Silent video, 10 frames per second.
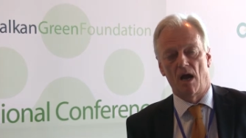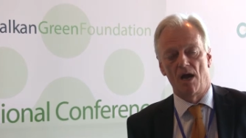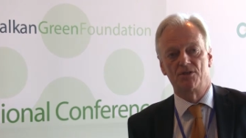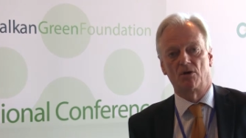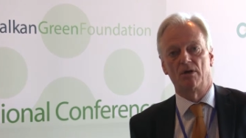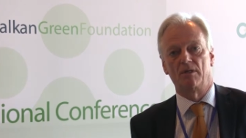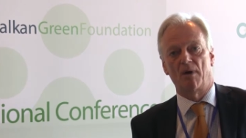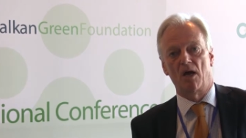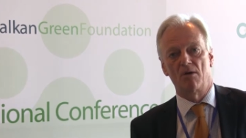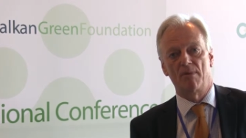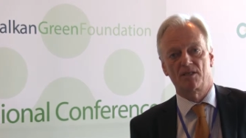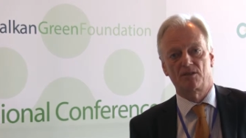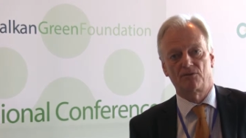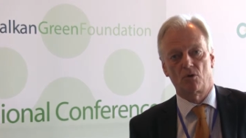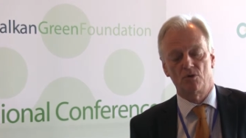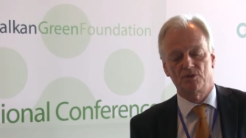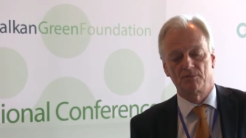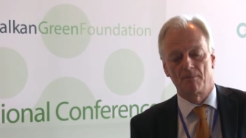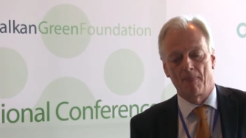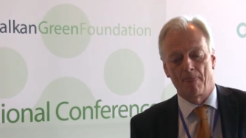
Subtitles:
hydro and biomass, of course.